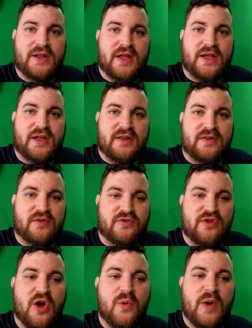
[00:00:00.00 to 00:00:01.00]
Like, there's
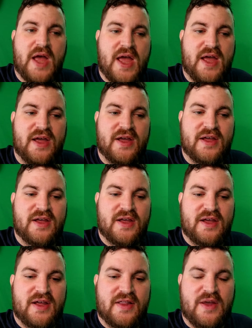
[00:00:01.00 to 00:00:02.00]
no way
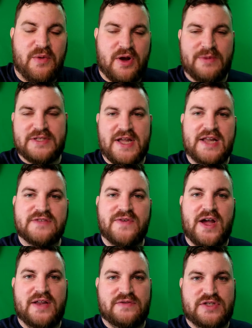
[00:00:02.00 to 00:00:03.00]
that we're gonna be
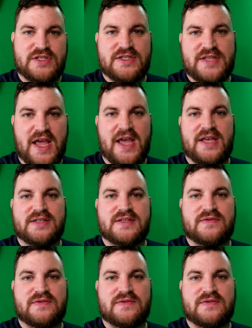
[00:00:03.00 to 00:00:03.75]
satisfied if she stays,